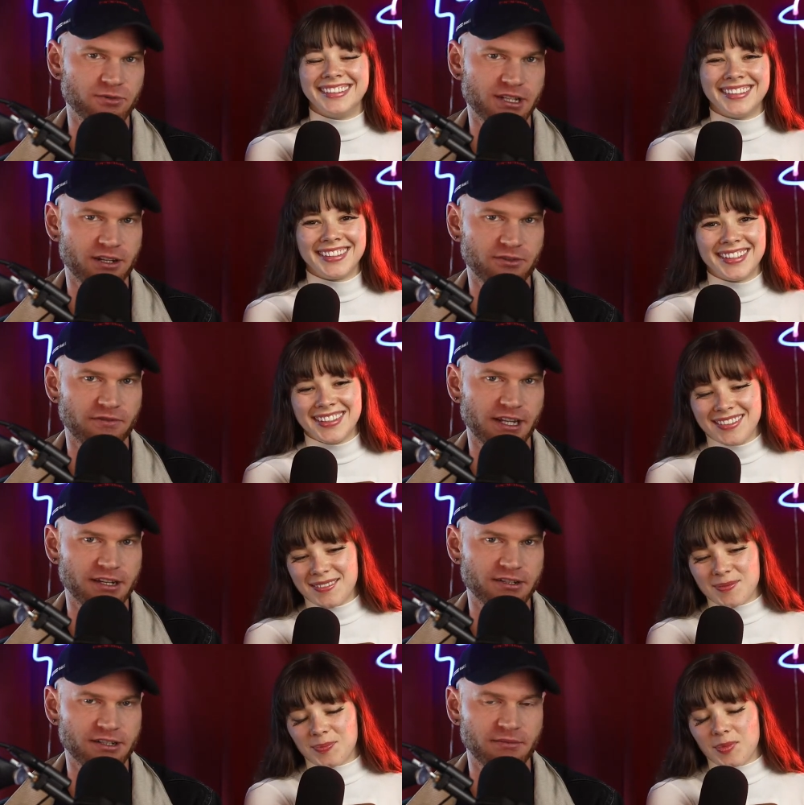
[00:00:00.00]
Speaker 1: sexual
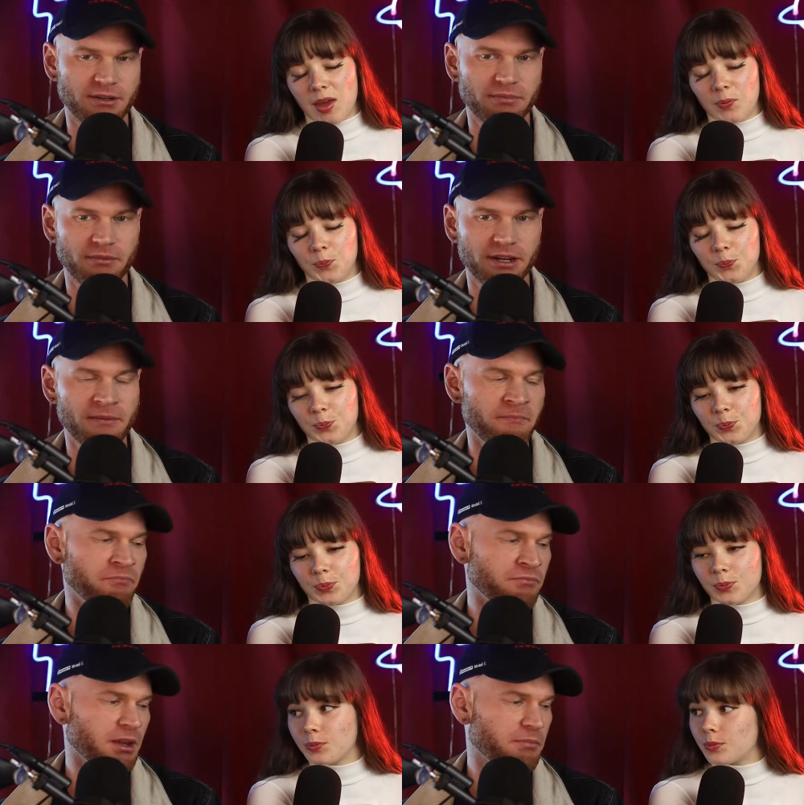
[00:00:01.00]
relationship, you probably
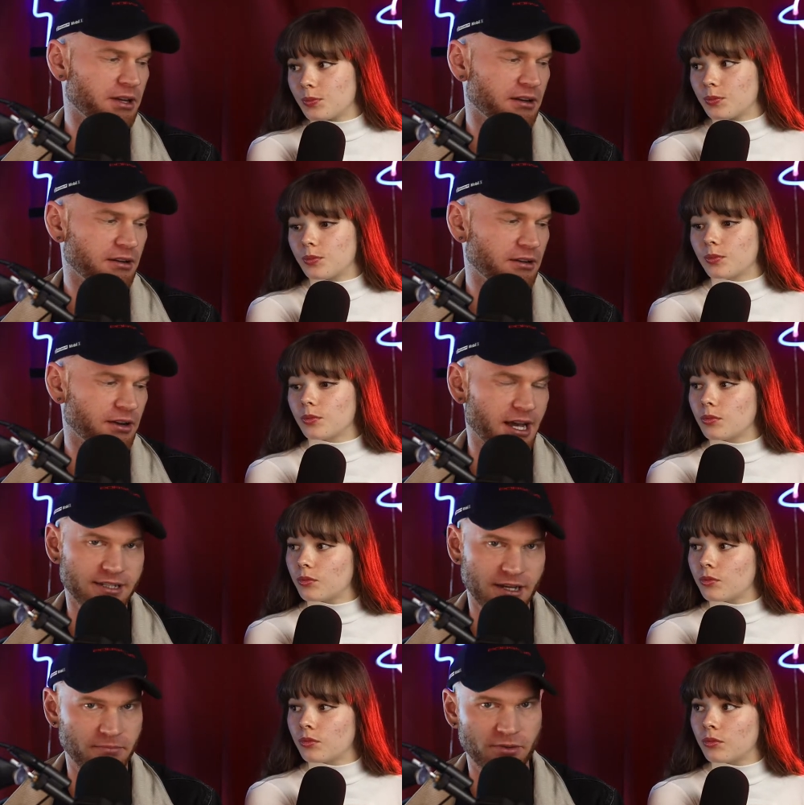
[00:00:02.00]
but you know,
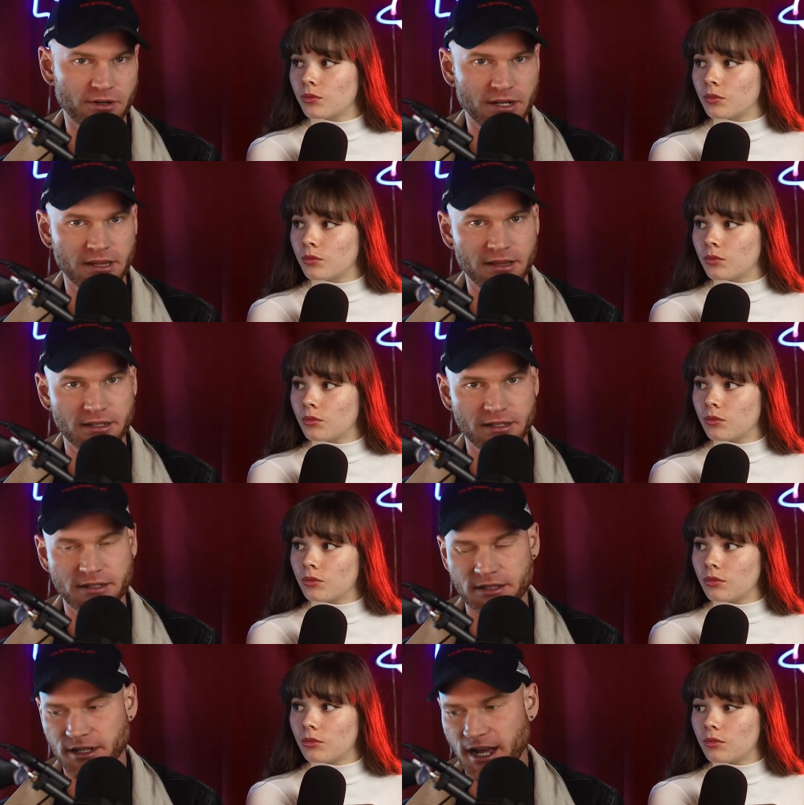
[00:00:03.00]
as I put in
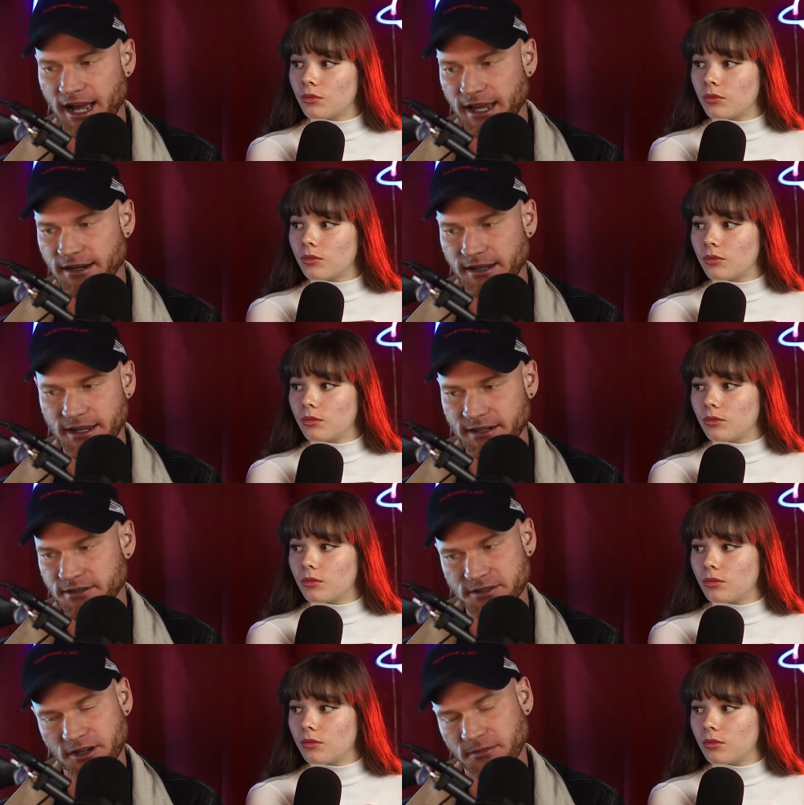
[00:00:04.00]
the the guide, again,
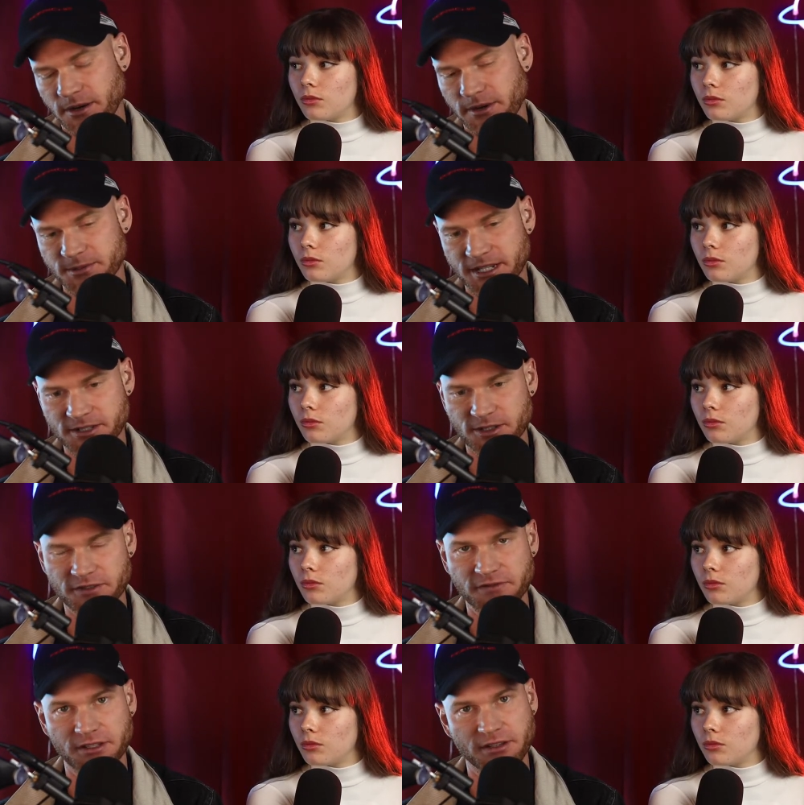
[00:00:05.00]
just go to my website,
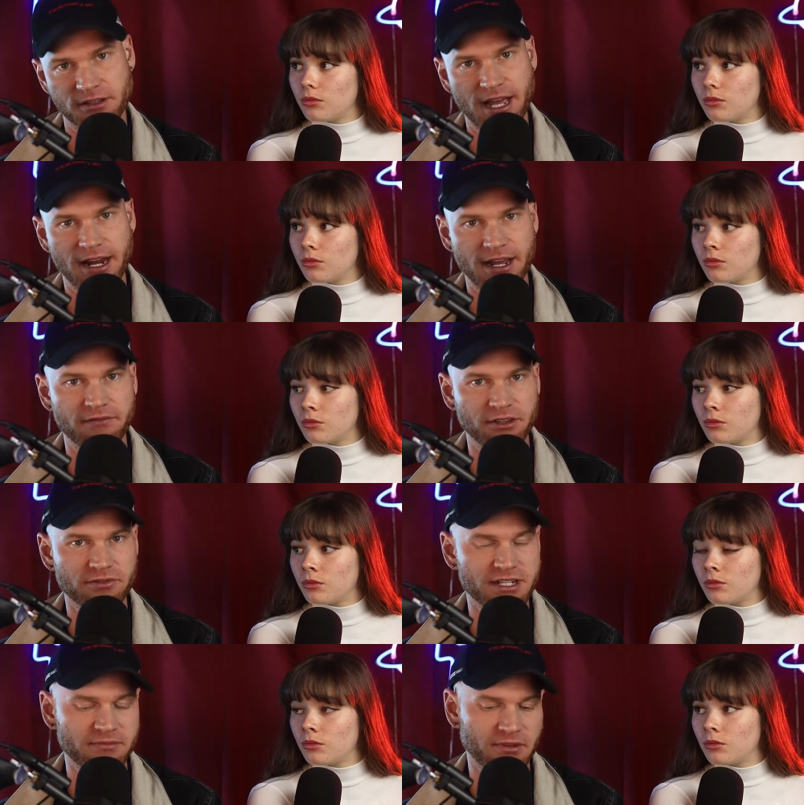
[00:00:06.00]
search for how to have a
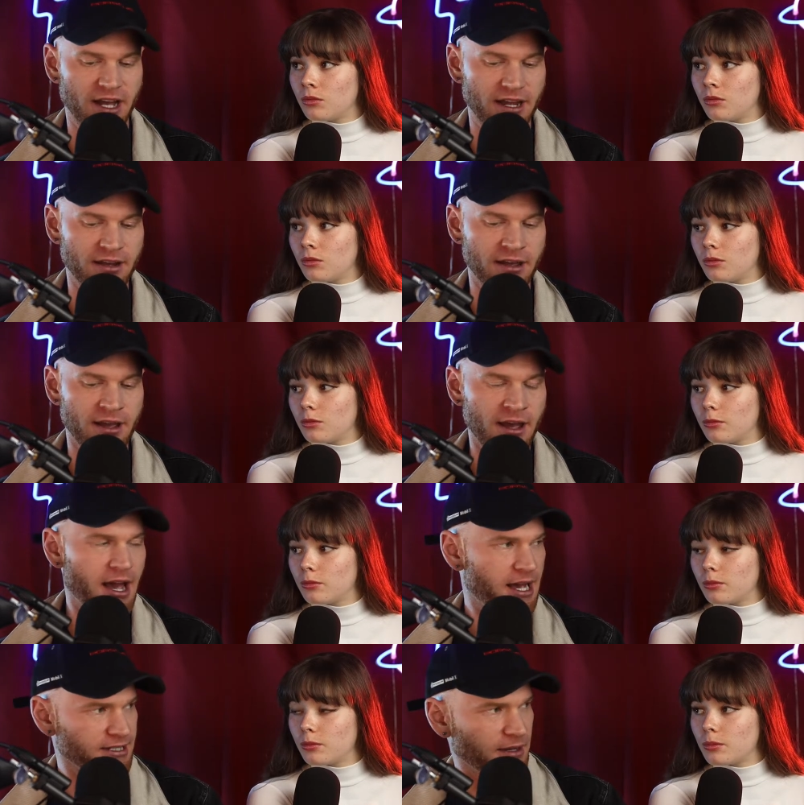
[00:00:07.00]
threesome guide.
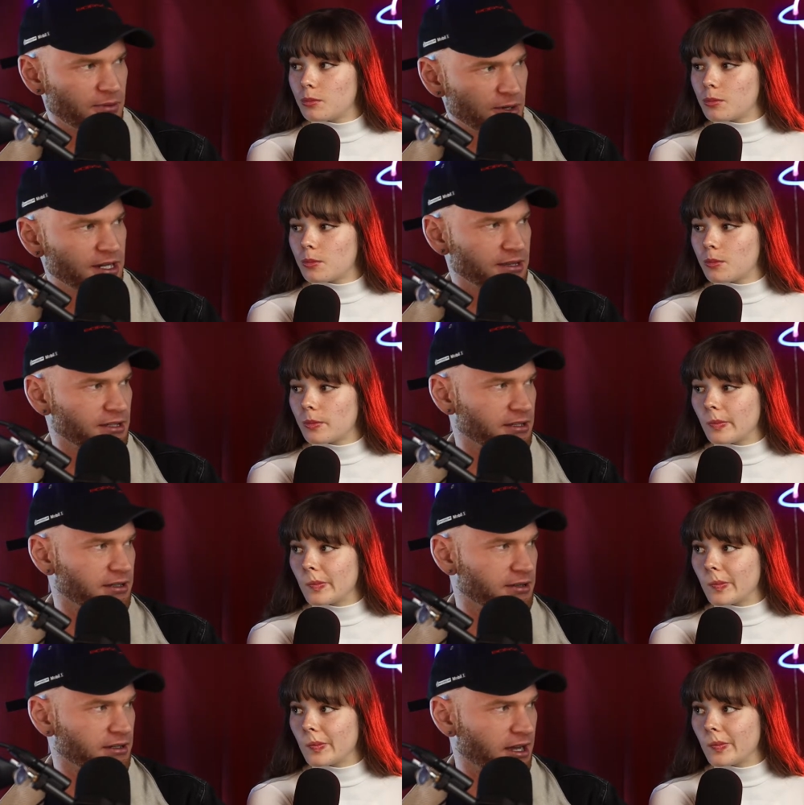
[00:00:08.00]
As I put in
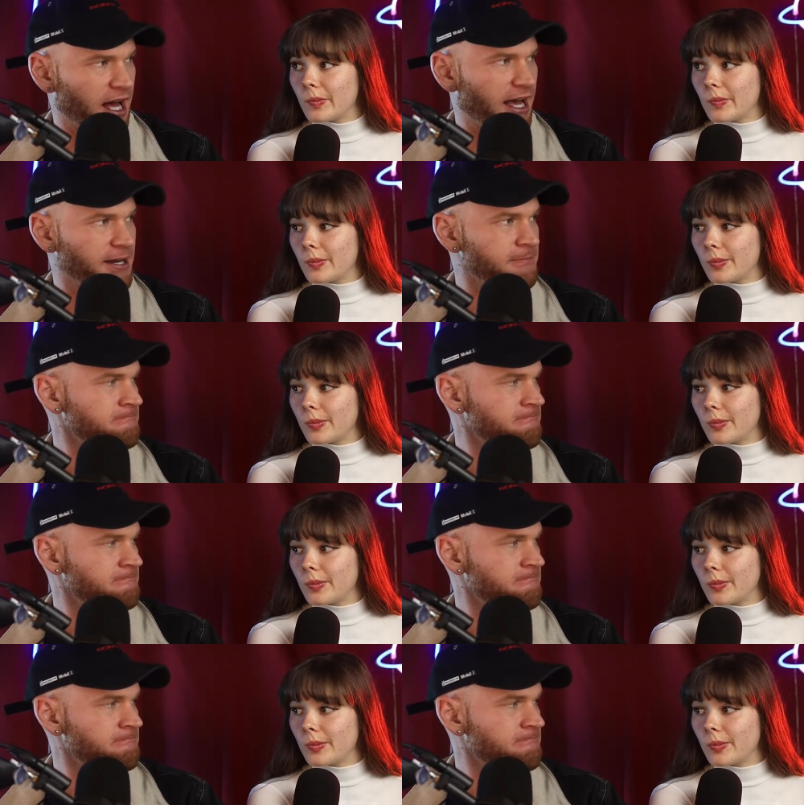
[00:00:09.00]
the the guide,